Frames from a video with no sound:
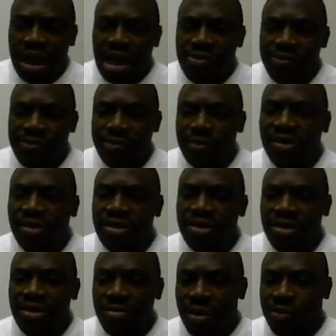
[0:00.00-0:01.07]
If your
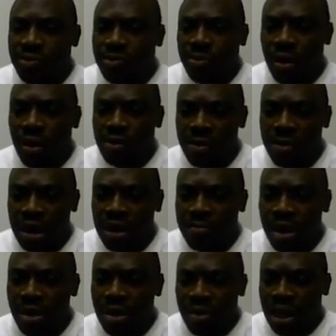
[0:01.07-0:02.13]
system of
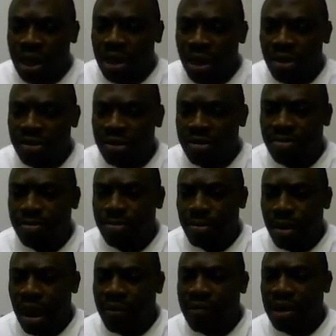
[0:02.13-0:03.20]
making money right now is
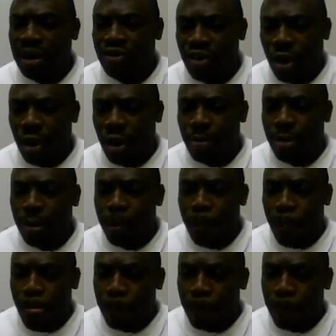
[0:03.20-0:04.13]
having a job